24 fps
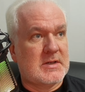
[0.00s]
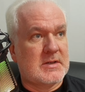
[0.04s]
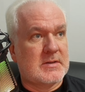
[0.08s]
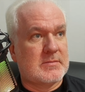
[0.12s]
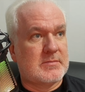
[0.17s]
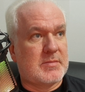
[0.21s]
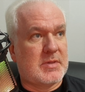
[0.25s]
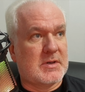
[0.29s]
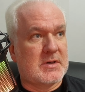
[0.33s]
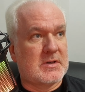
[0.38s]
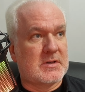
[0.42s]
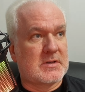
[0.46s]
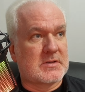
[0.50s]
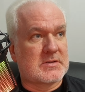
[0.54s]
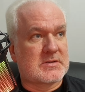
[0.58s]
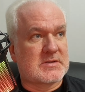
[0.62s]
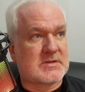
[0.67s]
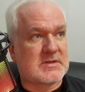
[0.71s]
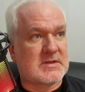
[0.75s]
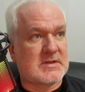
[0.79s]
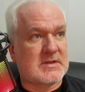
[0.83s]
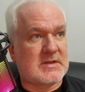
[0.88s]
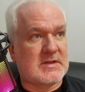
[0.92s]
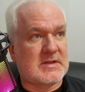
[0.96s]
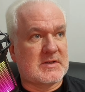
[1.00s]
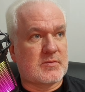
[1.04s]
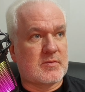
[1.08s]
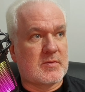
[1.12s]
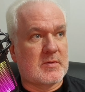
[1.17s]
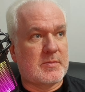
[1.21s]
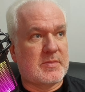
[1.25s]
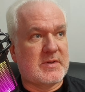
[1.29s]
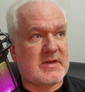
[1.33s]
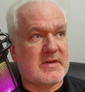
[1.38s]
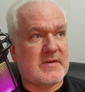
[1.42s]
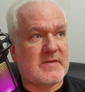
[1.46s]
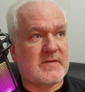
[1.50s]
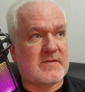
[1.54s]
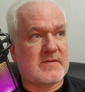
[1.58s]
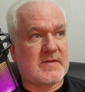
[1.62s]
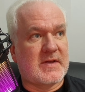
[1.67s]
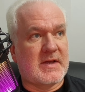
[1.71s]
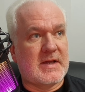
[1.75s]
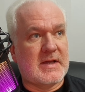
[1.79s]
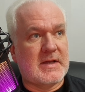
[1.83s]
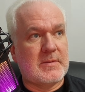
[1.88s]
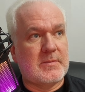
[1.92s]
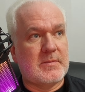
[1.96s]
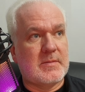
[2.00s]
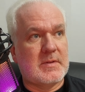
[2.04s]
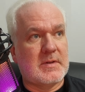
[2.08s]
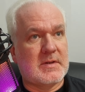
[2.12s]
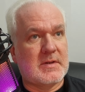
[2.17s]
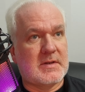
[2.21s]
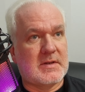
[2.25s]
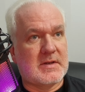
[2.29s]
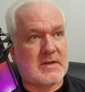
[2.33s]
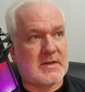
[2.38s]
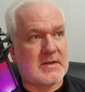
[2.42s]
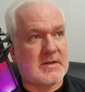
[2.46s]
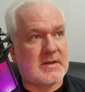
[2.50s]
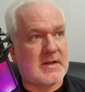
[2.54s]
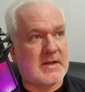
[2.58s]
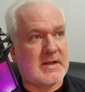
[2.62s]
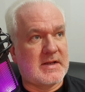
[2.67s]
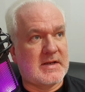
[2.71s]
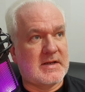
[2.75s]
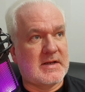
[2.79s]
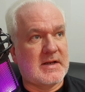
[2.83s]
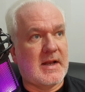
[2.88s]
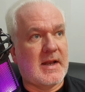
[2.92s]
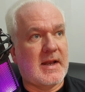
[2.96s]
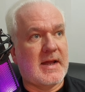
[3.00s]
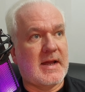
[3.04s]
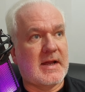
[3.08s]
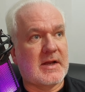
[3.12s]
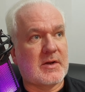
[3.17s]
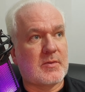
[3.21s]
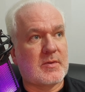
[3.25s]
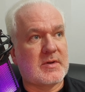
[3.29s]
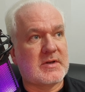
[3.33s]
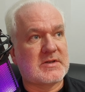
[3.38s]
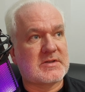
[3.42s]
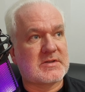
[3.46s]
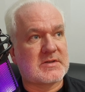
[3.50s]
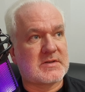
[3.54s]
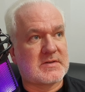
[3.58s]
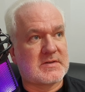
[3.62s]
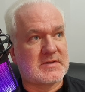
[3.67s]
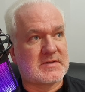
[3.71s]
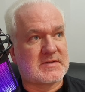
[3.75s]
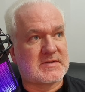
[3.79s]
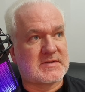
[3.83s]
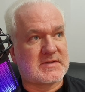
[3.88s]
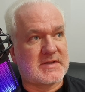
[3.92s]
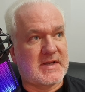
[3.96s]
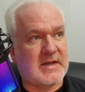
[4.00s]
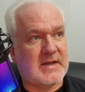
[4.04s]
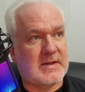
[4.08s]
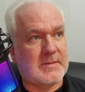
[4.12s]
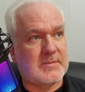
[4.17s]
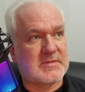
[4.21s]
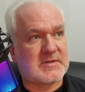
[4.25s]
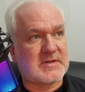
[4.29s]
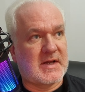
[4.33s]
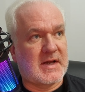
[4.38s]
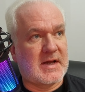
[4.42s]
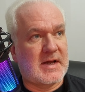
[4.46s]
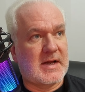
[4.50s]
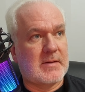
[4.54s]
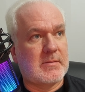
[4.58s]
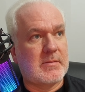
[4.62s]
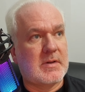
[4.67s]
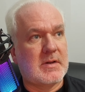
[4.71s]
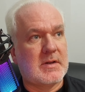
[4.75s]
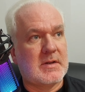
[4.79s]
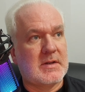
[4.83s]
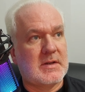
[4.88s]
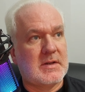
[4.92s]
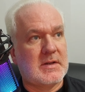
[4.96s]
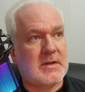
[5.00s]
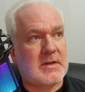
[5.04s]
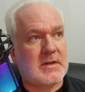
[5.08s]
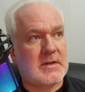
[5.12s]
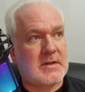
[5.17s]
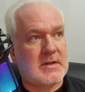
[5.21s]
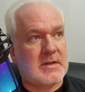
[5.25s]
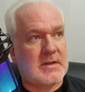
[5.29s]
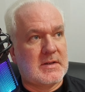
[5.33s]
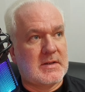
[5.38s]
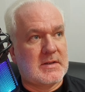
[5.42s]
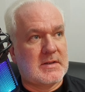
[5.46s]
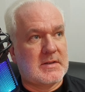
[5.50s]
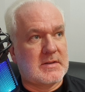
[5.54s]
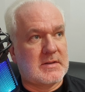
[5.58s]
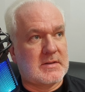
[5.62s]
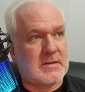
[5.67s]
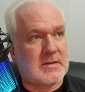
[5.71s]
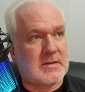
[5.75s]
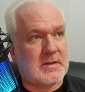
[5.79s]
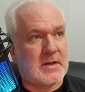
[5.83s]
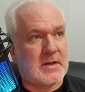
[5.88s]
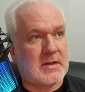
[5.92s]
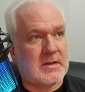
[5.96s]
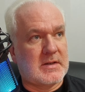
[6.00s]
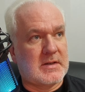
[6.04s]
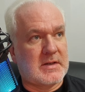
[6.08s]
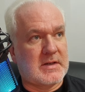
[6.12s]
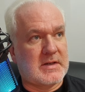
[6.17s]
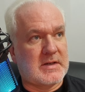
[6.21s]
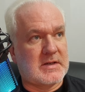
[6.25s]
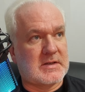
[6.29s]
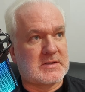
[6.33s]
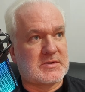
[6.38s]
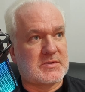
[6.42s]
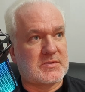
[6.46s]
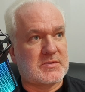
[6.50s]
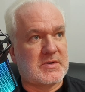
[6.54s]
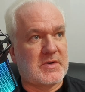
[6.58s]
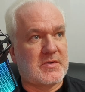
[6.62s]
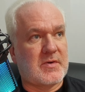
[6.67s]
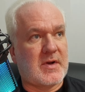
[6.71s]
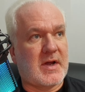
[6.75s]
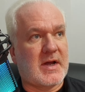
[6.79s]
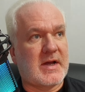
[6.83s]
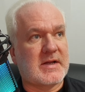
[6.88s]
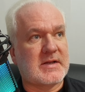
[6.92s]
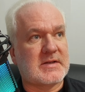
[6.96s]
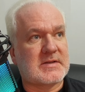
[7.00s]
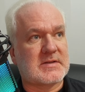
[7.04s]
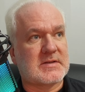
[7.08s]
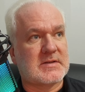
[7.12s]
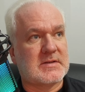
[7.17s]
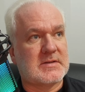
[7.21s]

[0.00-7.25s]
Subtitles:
But it will be the same in any language, the same tab here to the right.